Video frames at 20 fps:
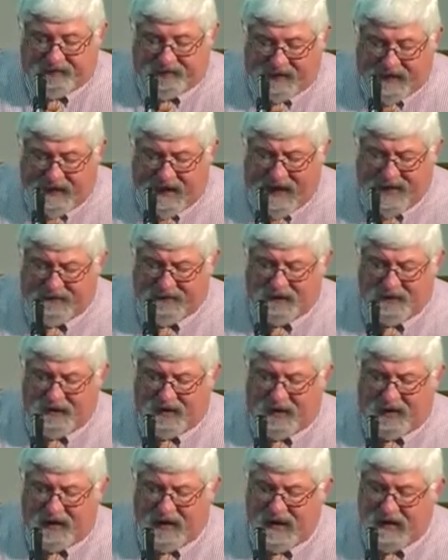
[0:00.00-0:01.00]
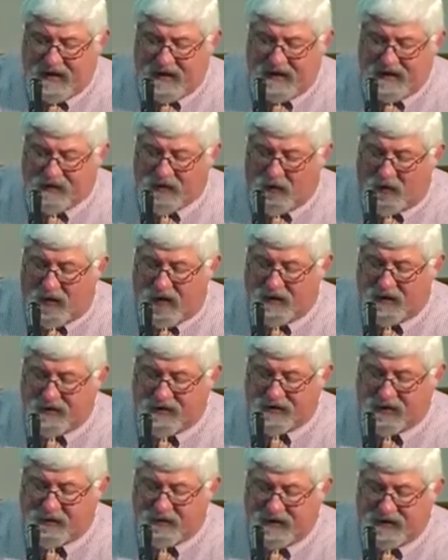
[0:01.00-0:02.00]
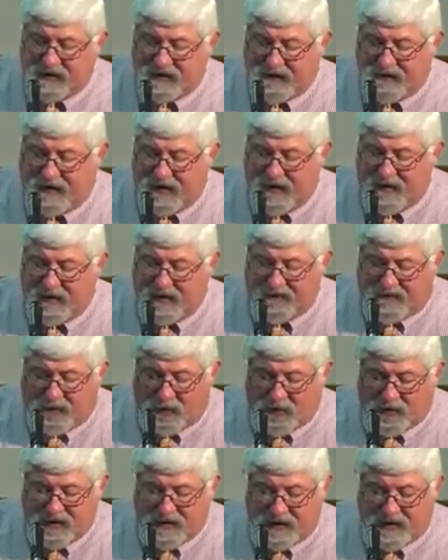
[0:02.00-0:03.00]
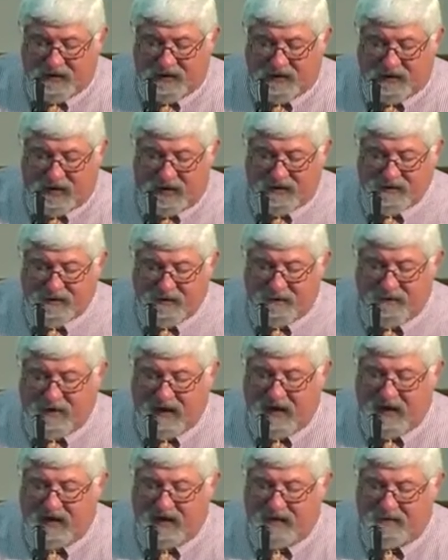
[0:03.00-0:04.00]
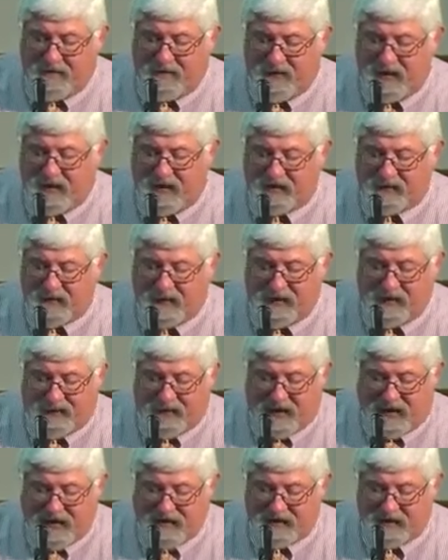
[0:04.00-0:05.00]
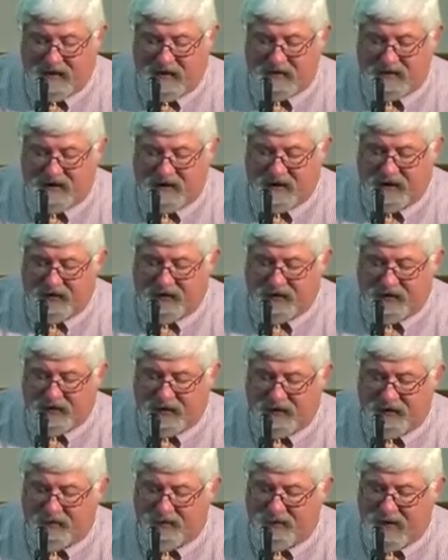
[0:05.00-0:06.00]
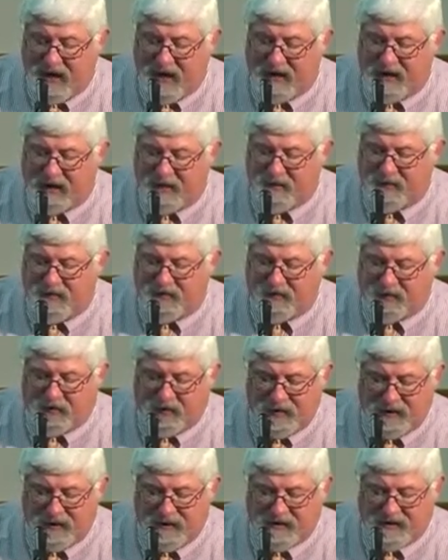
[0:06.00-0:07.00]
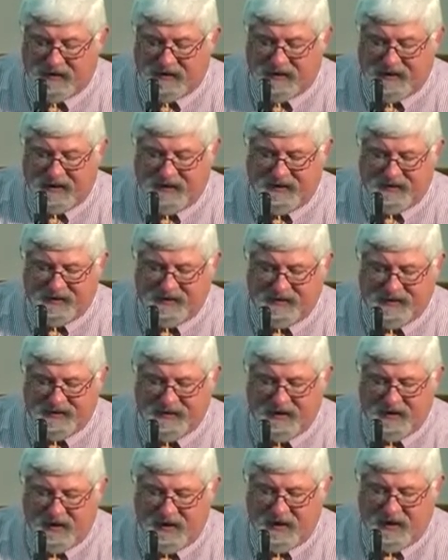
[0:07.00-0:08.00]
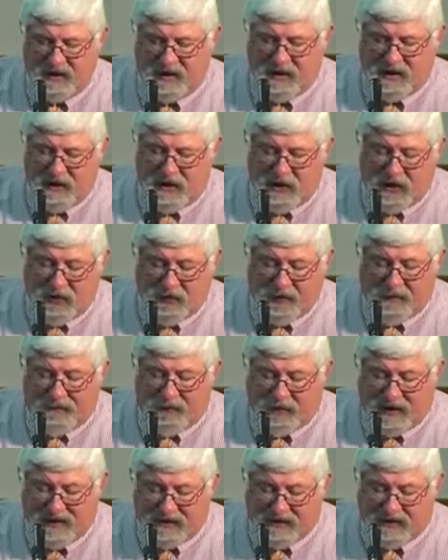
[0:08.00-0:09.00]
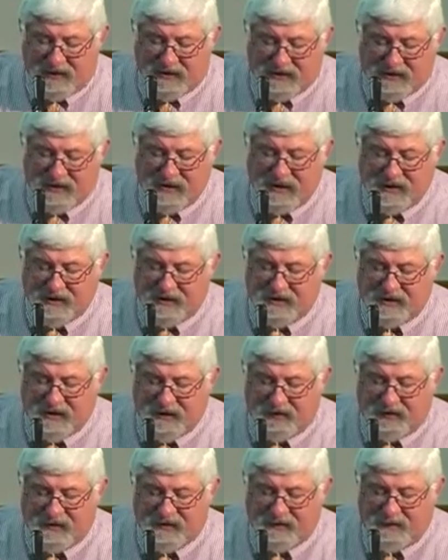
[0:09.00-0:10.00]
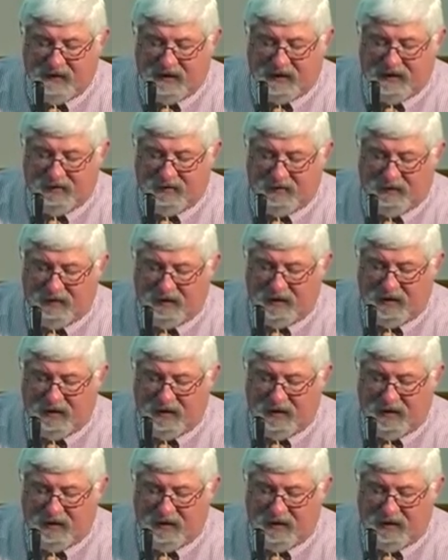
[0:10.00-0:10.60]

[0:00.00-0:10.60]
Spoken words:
After all, hadn't he squandered so much of the family fortune and caused him pain and embarrassment in the process? The other two reminded him of the religious leaders who were present as Jesus told his parable.